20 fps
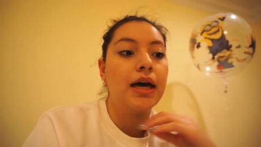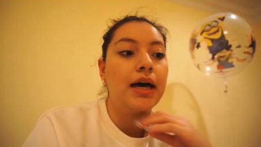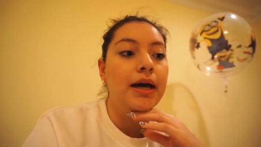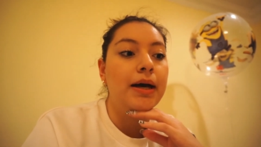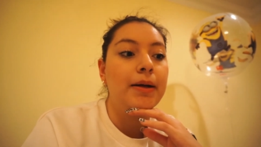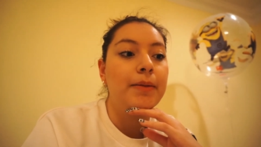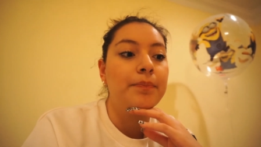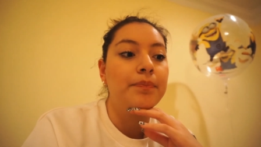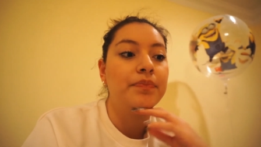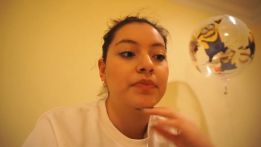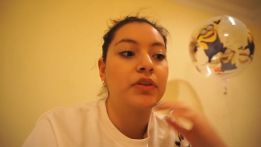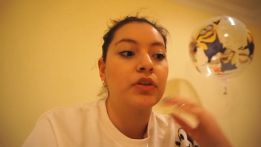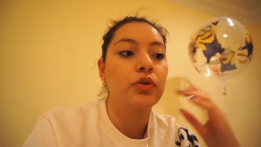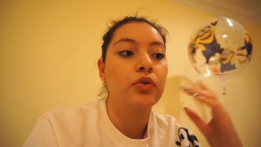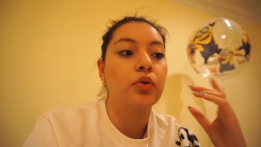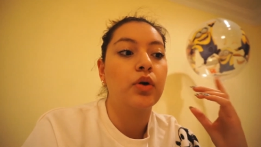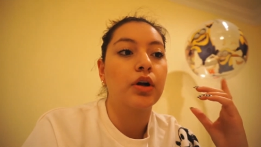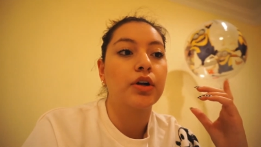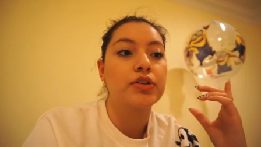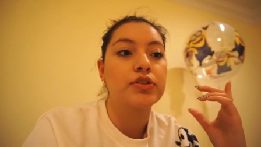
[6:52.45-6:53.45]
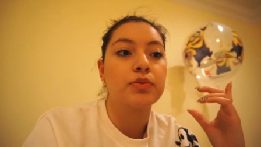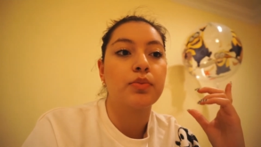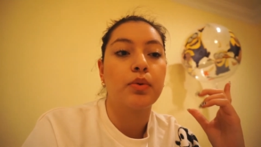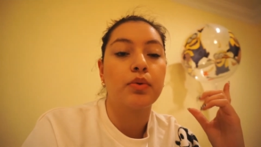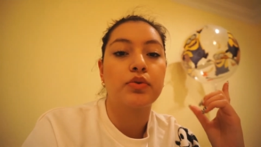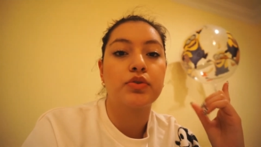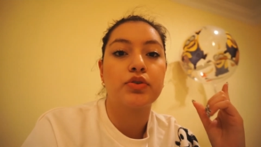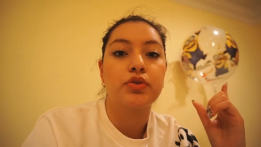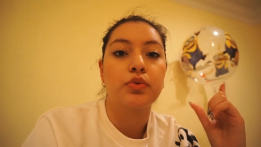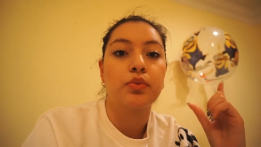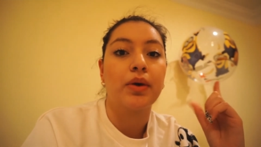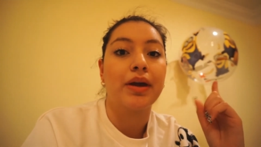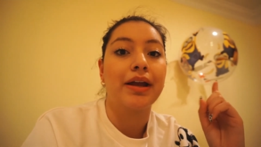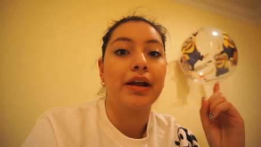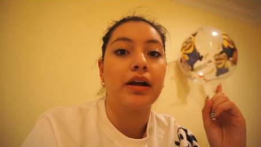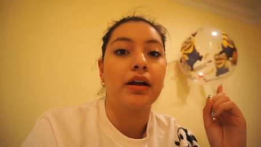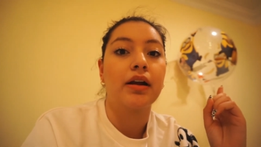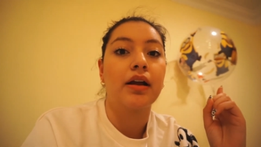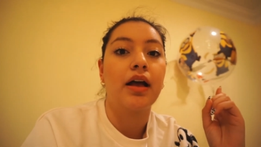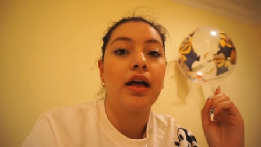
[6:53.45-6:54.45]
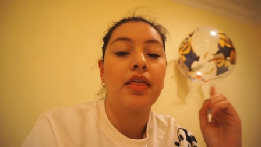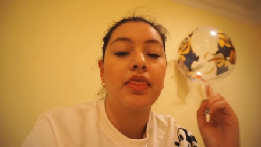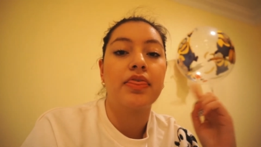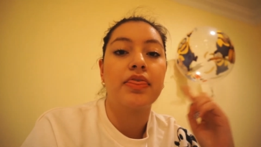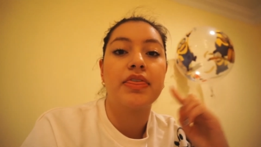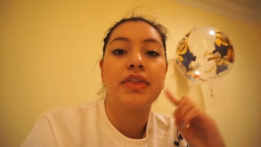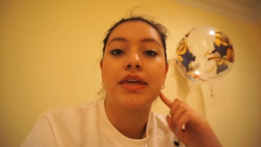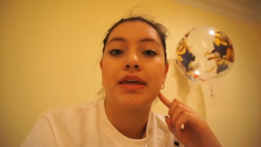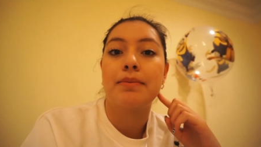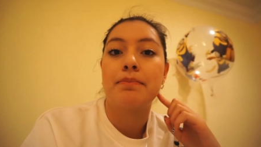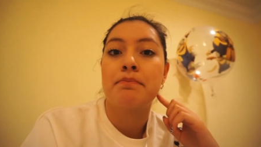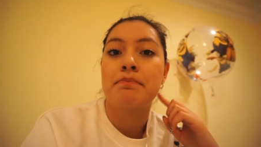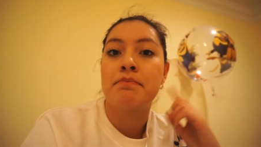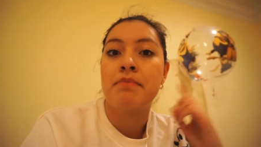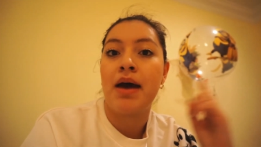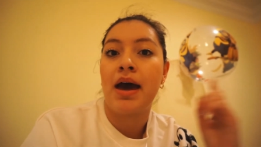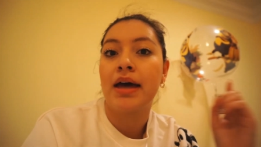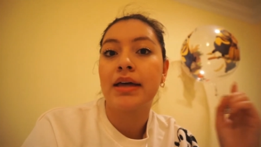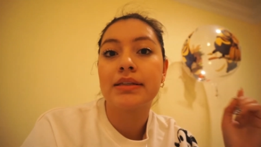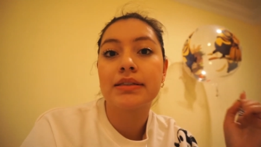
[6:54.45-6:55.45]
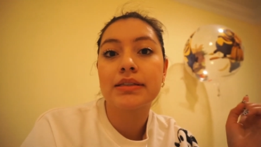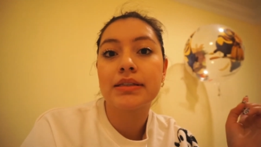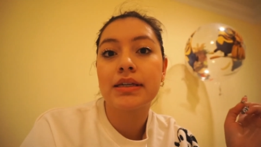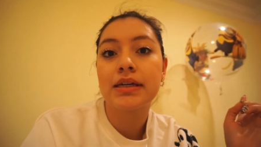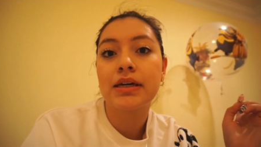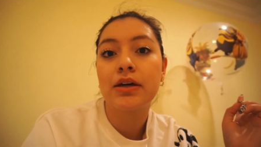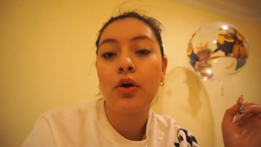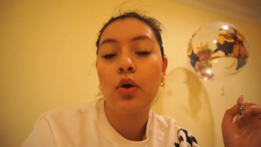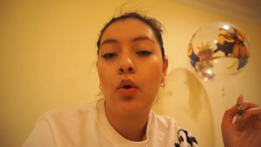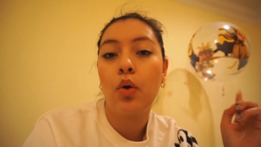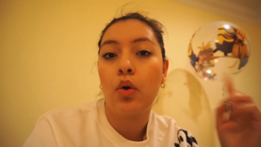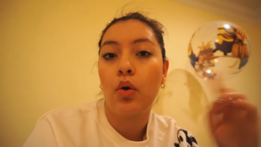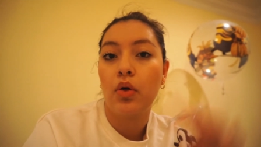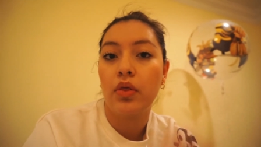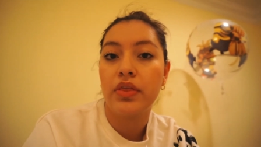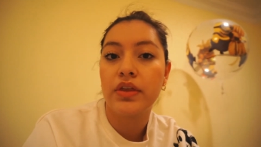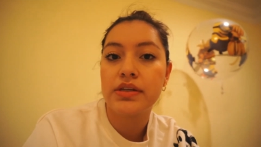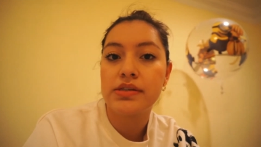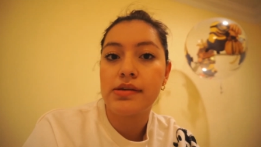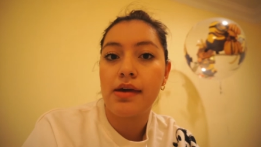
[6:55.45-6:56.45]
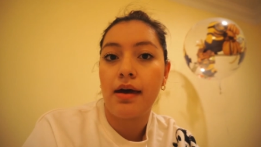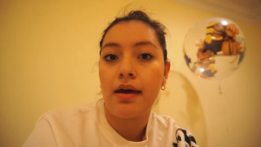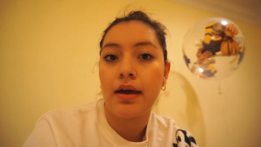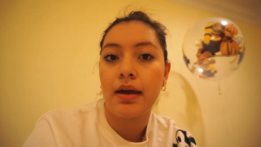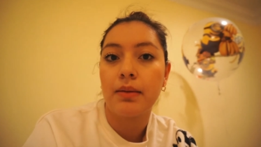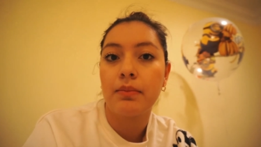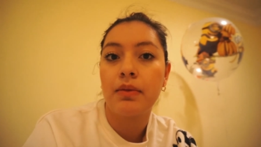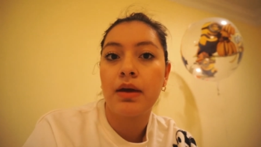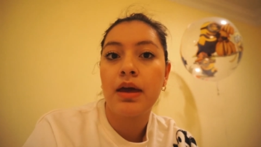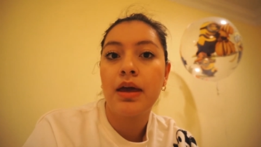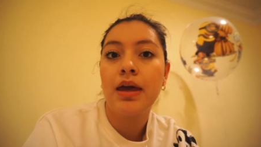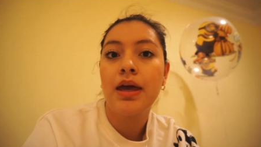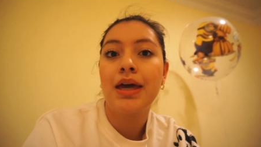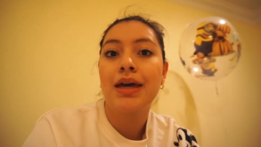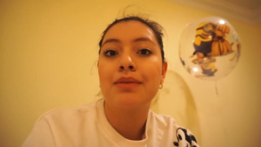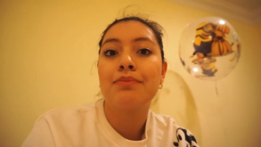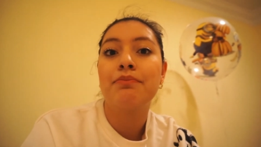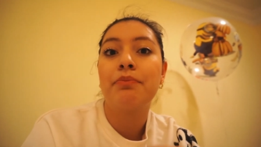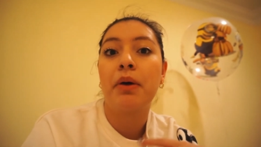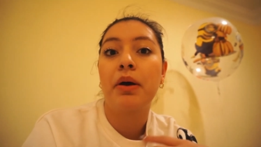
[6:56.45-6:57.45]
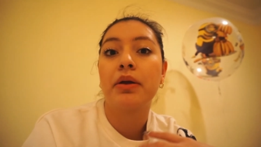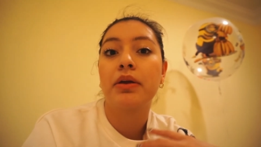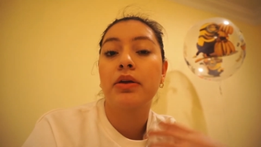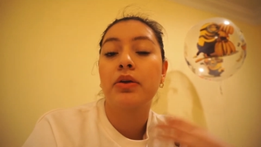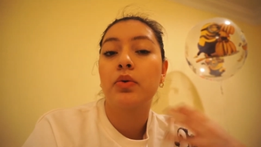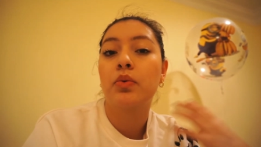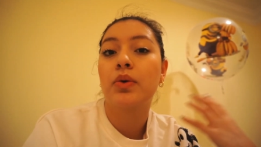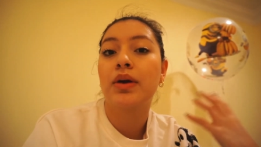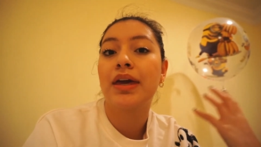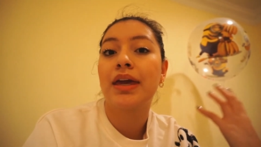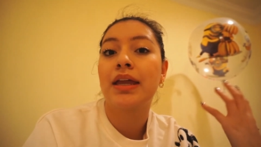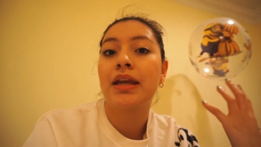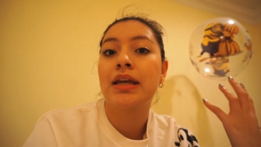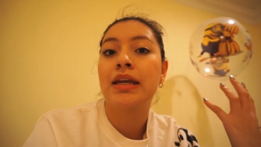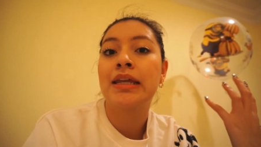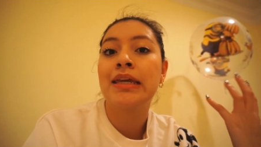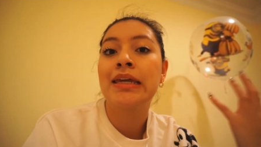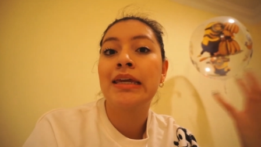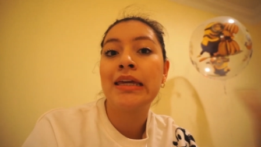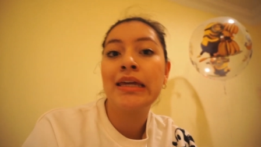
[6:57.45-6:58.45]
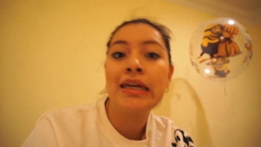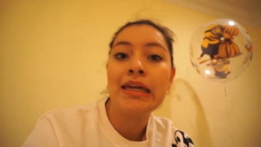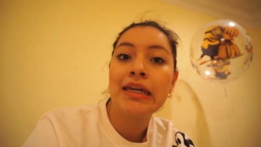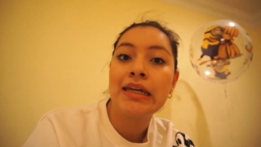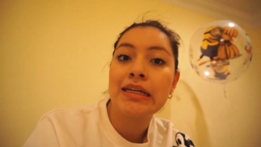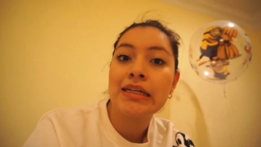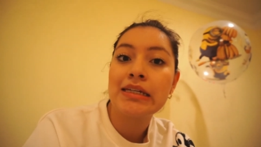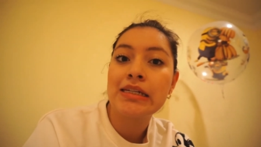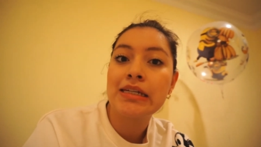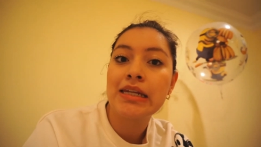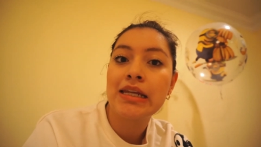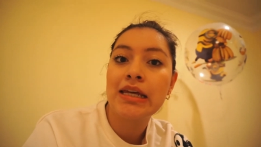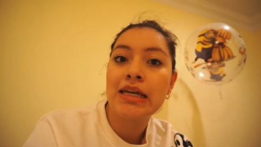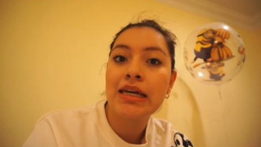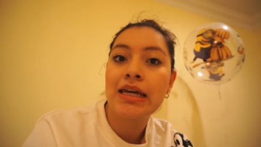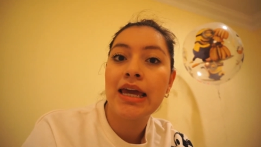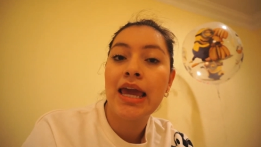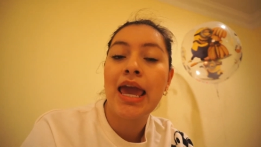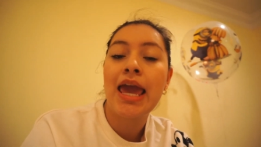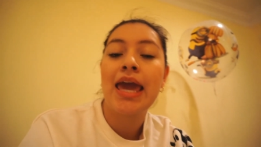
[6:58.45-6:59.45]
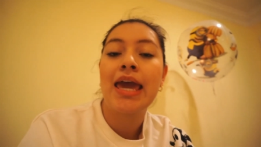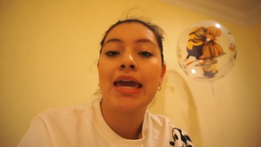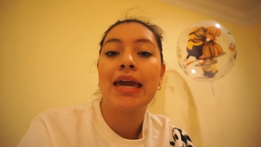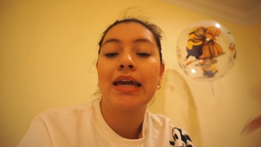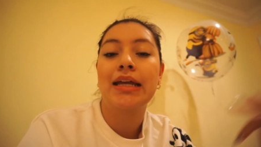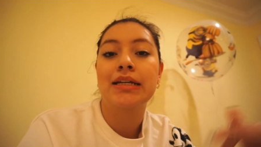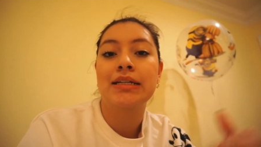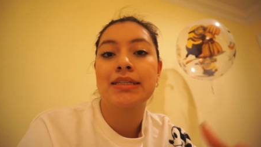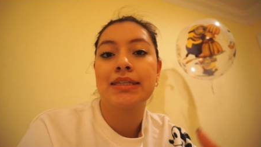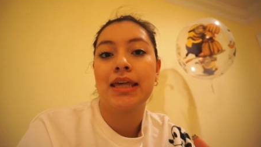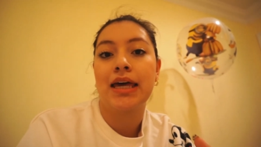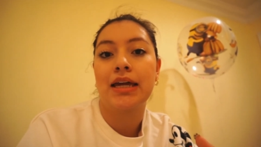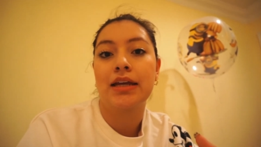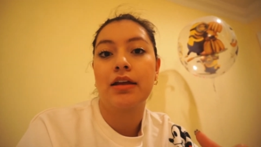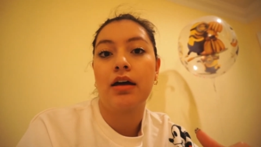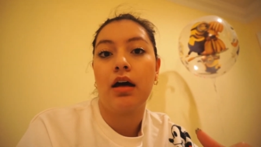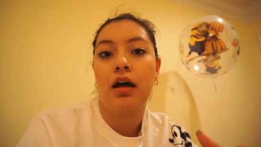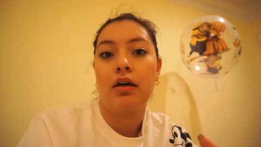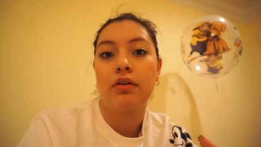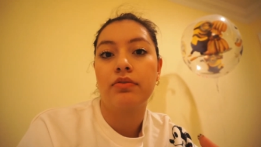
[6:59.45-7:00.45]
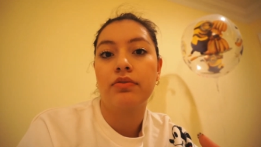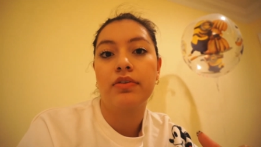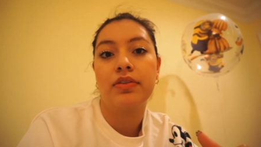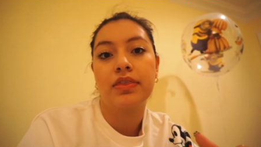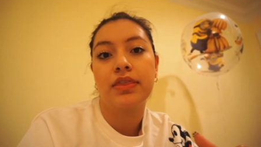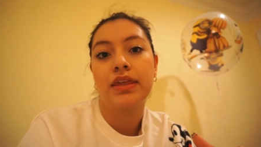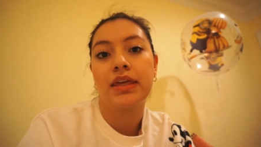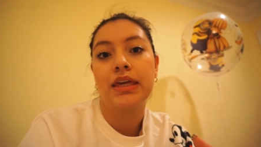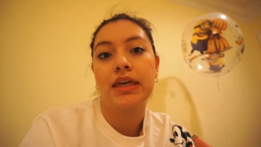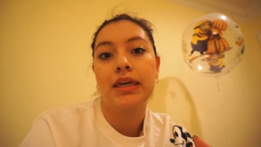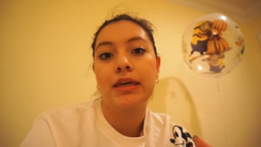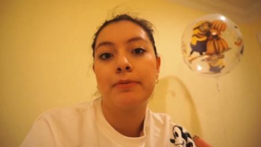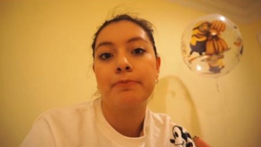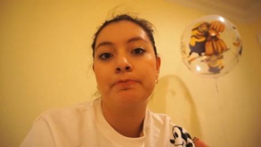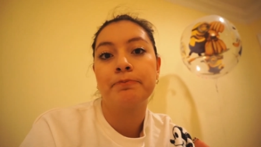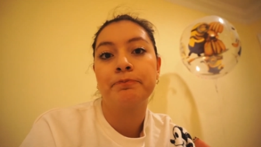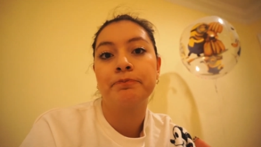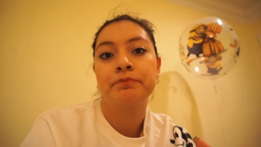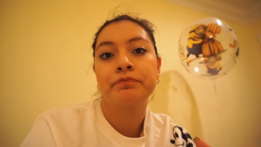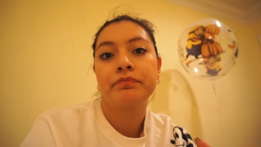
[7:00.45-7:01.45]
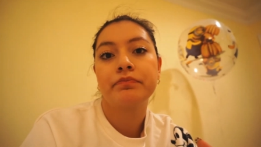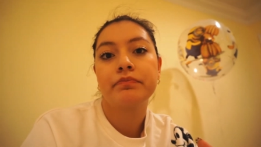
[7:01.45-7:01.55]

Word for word: Um, you are supposed to wear the mask all the time, but you can eat inside of the